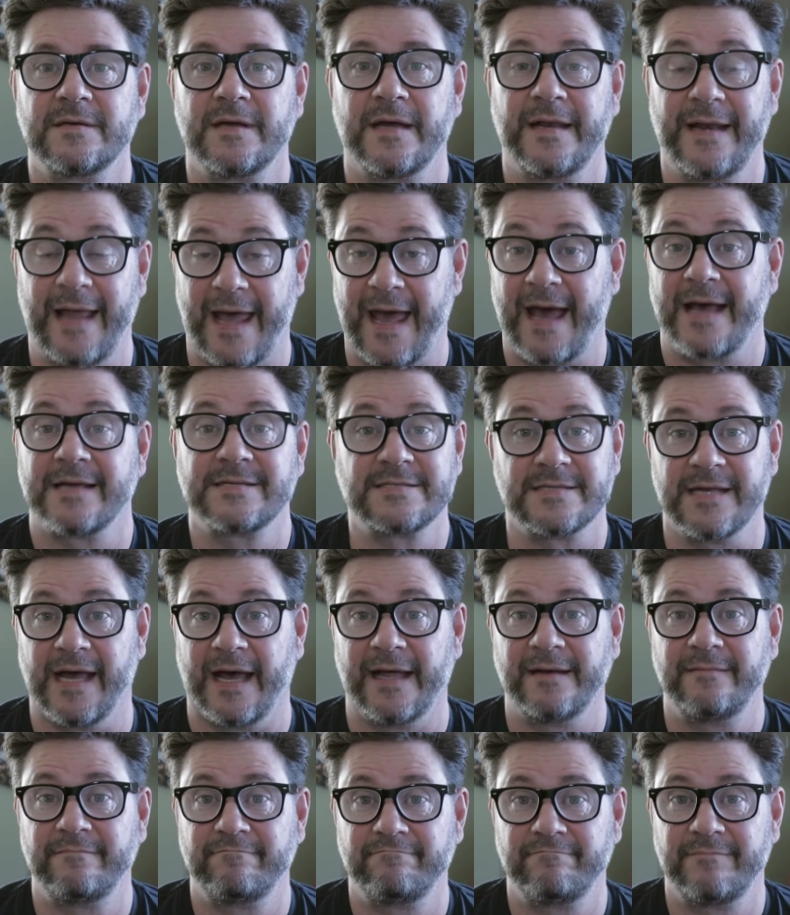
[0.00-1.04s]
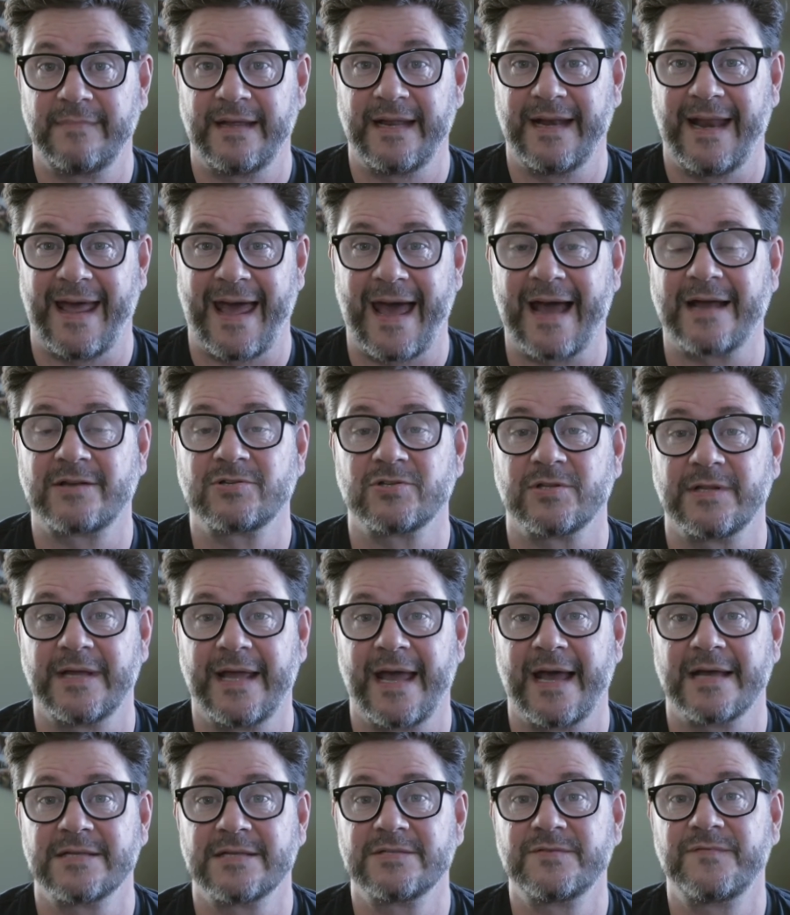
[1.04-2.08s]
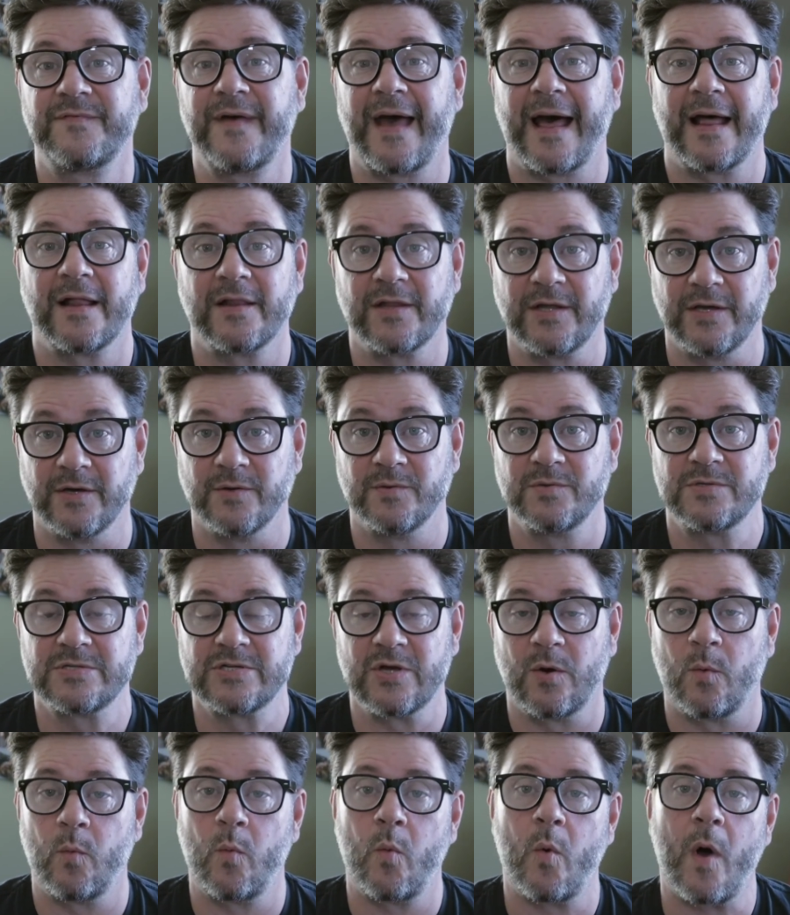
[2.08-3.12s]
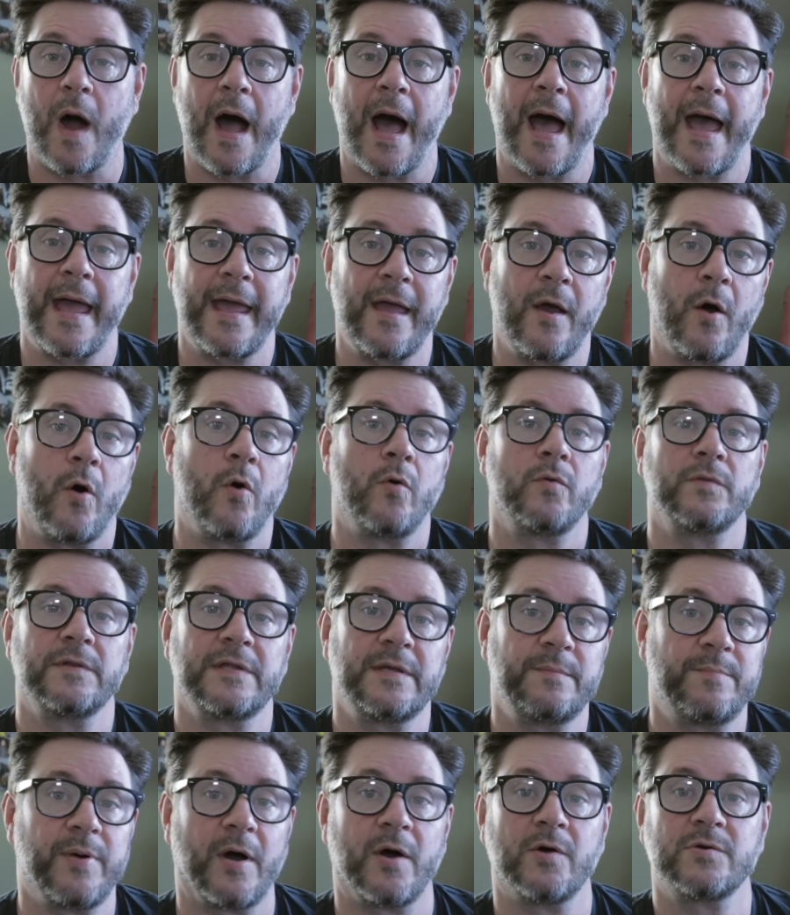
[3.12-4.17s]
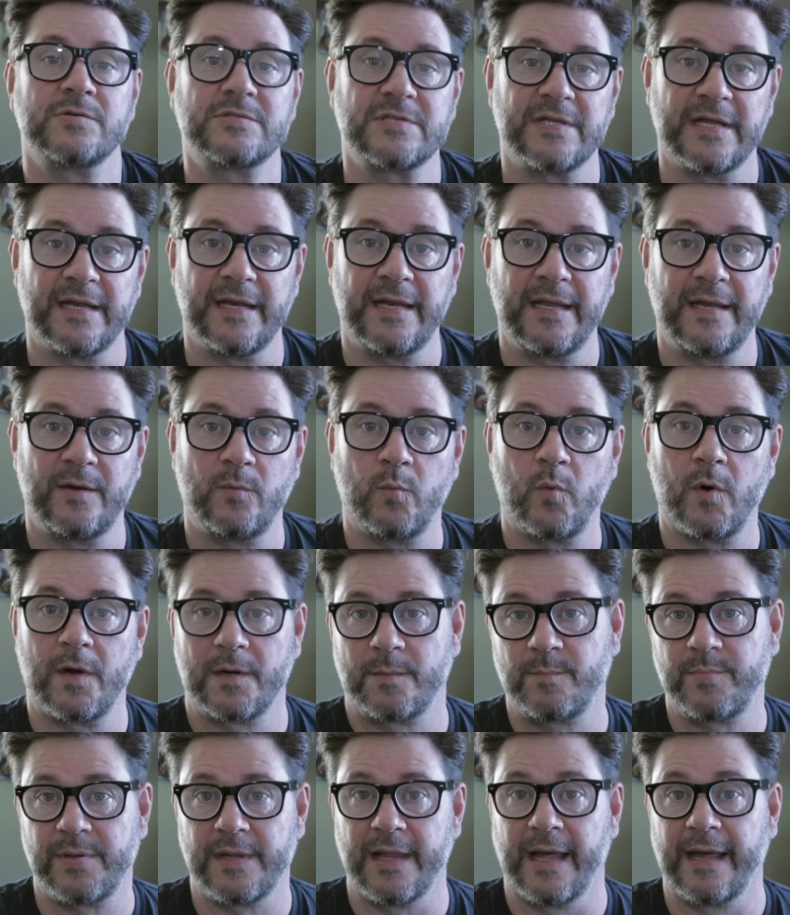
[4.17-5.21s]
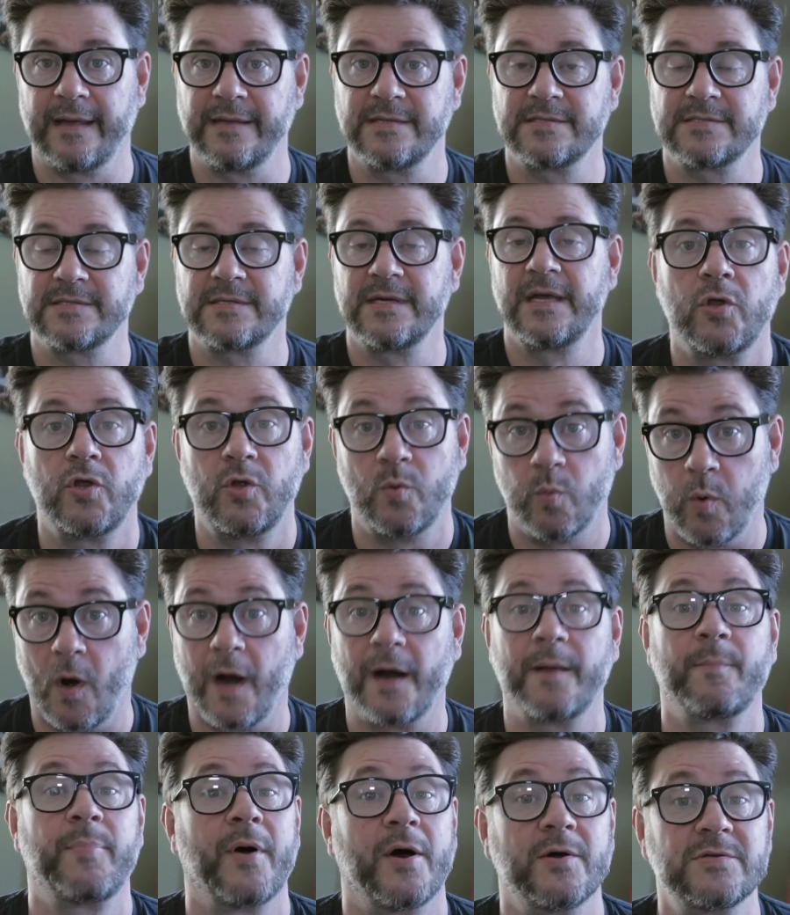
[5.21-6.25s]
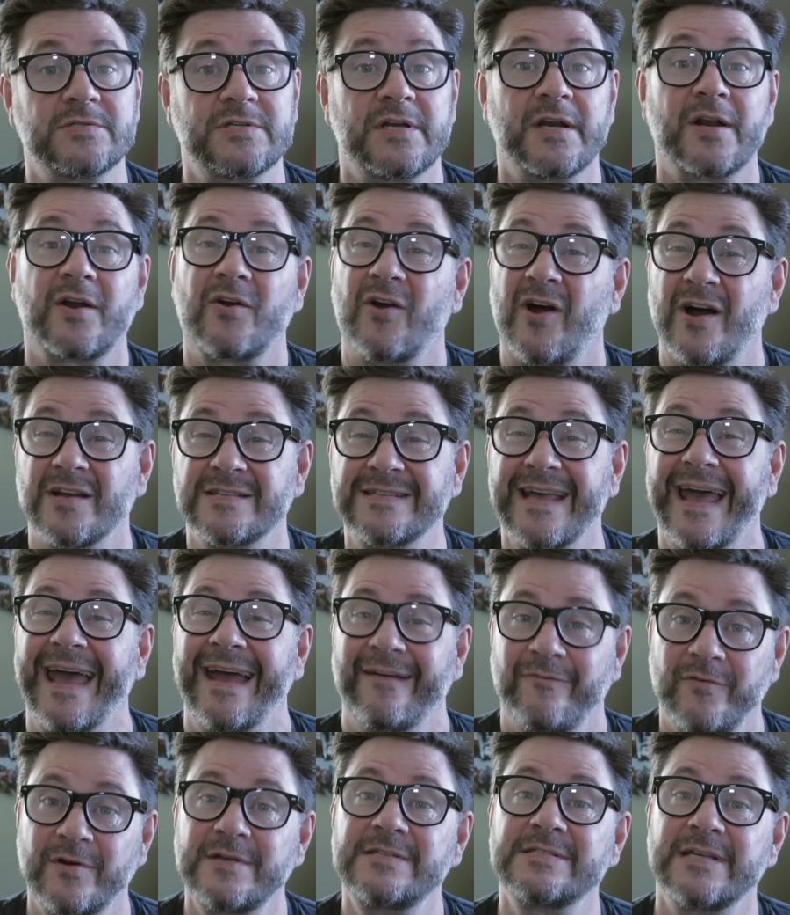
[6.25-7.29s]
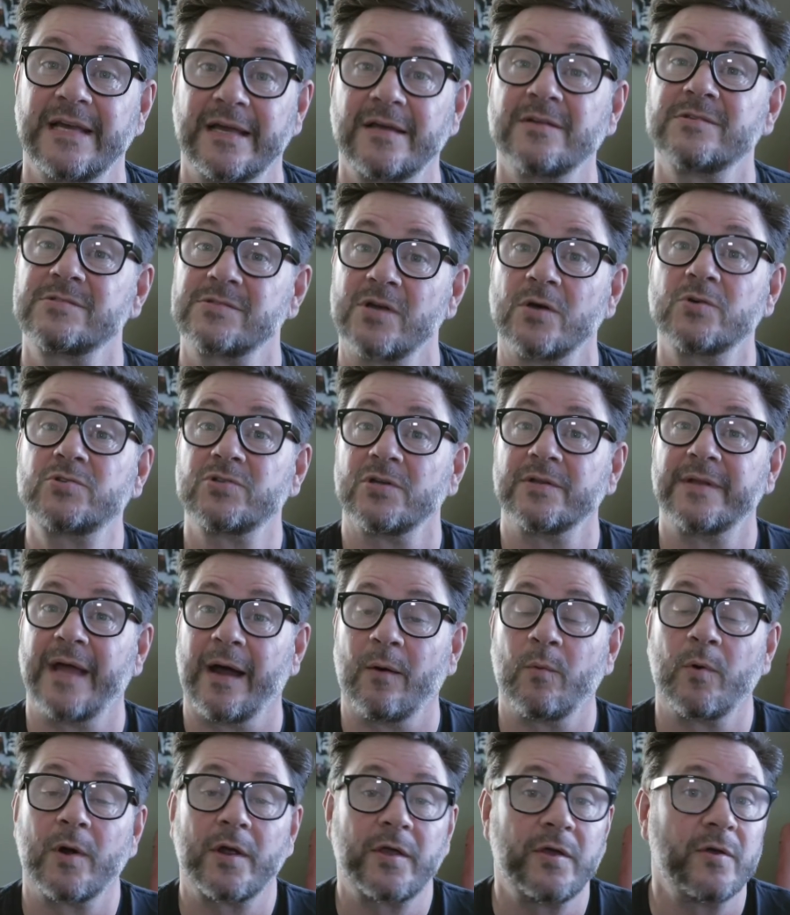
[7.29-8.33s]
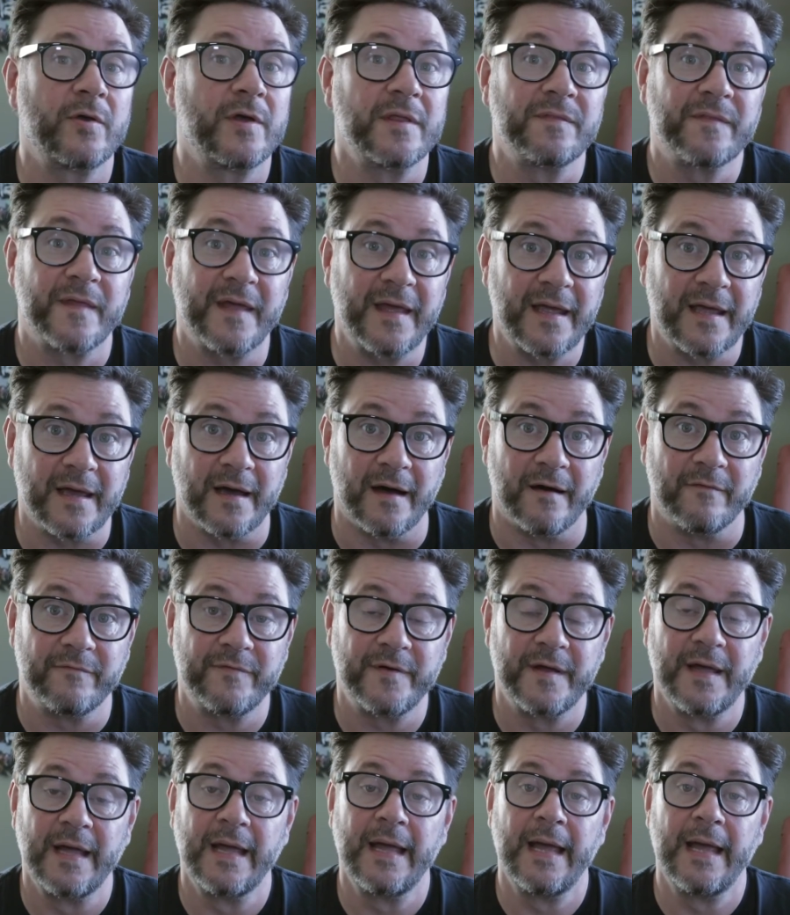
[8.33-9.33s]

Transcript: an asset. It actually has value. So why only post it in one place? You want to post it across every single social network you can think of.